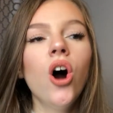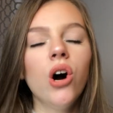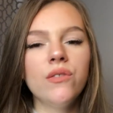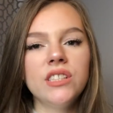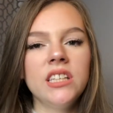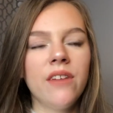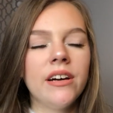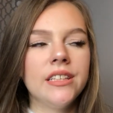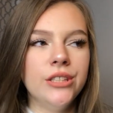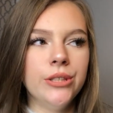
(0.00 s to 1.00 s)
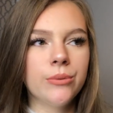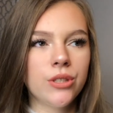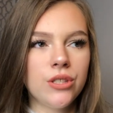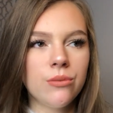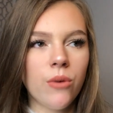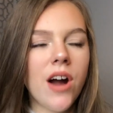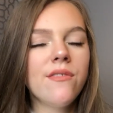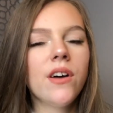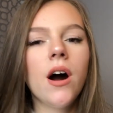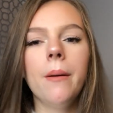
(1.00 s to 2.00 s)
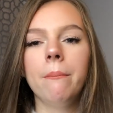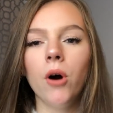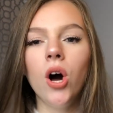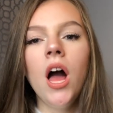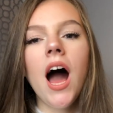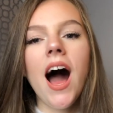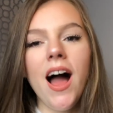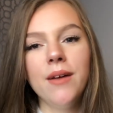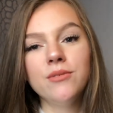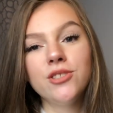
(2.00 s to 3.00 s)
obviously I've had new ones and whatever but I am